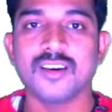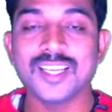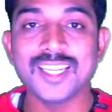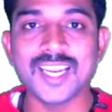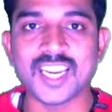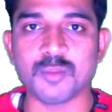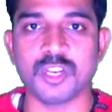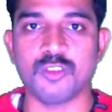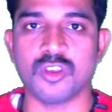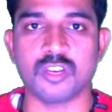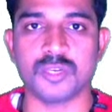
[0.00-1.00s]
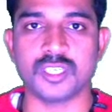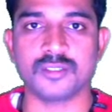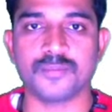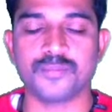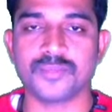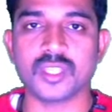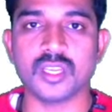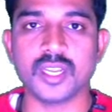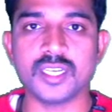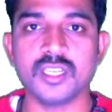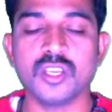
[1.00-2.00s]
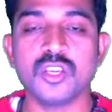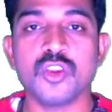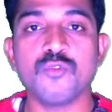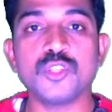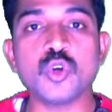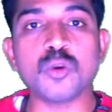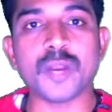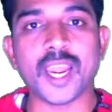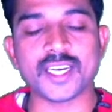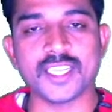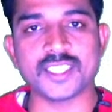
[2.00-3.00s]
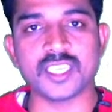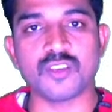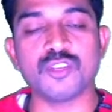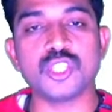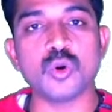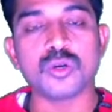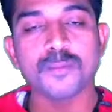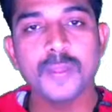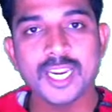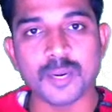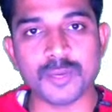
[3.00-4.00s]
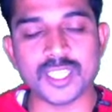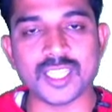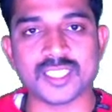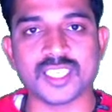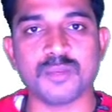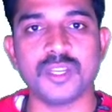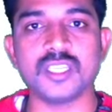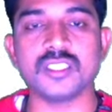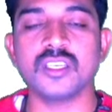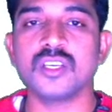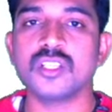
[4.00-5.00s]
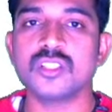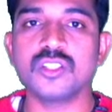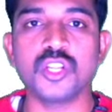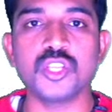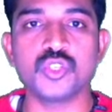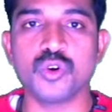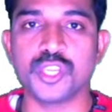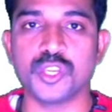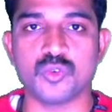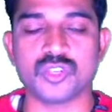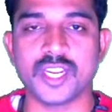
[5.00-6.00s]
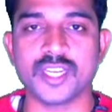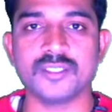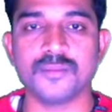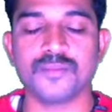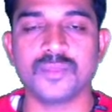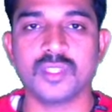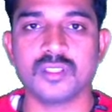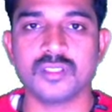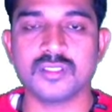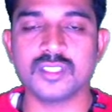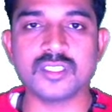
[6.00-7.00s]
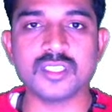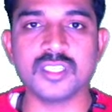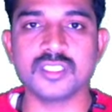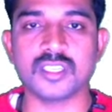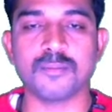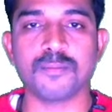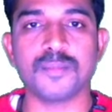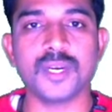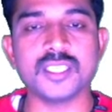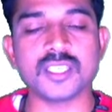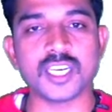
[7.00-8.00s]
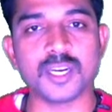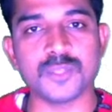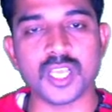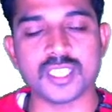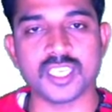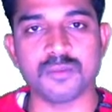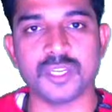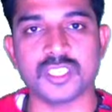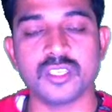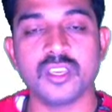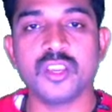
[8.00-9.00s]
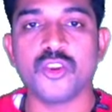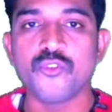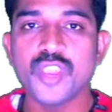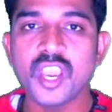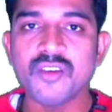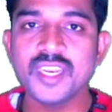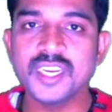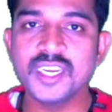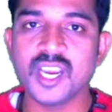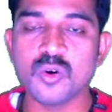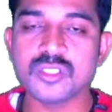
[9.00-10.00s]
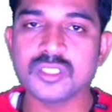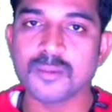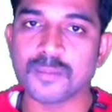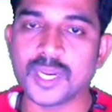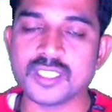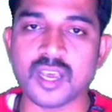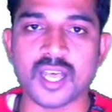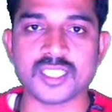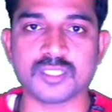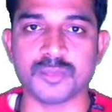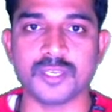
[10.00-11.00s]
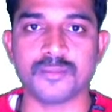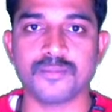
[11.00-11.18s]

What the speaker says: real-time environment, right? Without practicing, without attempting the assignments, there is no use, right? There is a reason. Please attempt the assignments. If you have any doubts, please ask me.